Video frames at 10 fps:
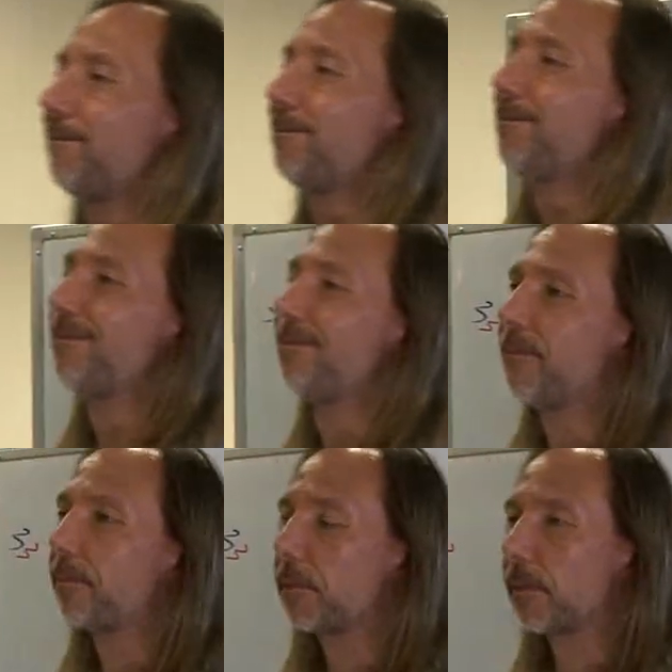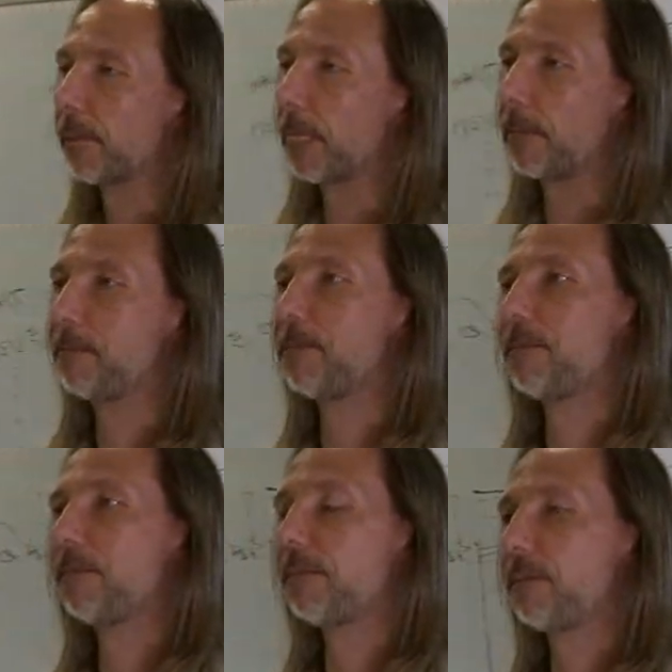8, mm. what does the number
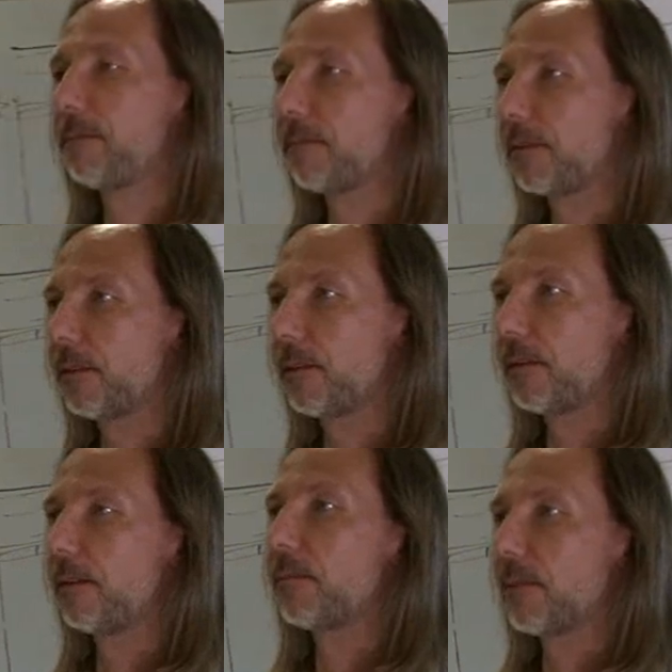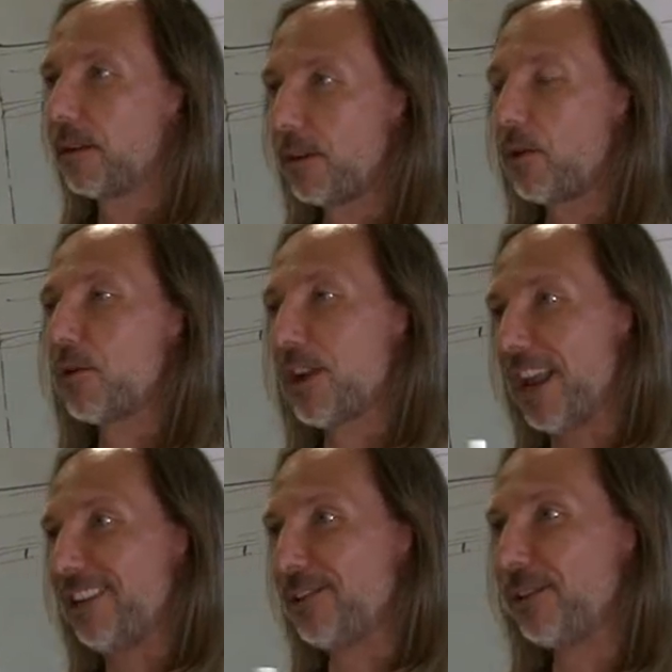typically signify?
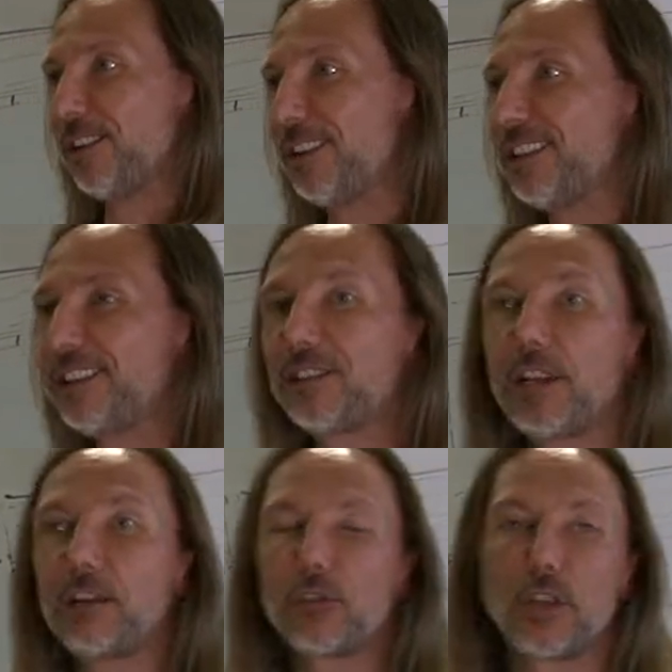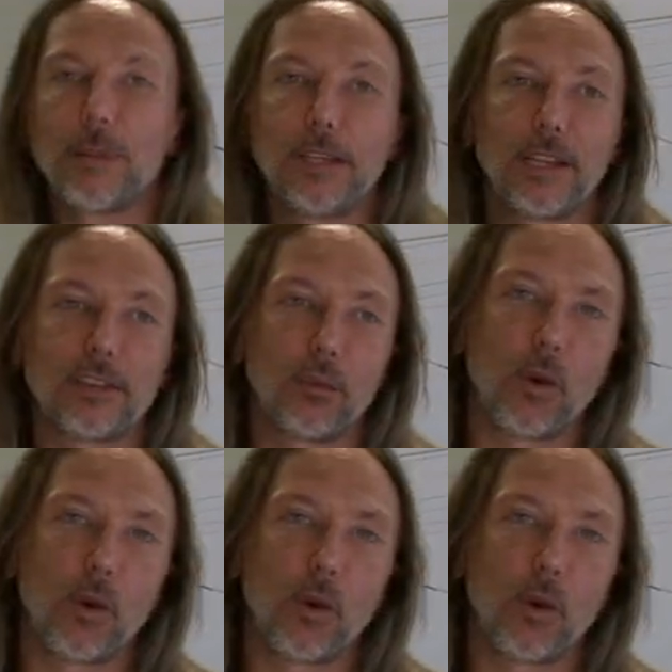Okay, so th this is interesting, but it takes a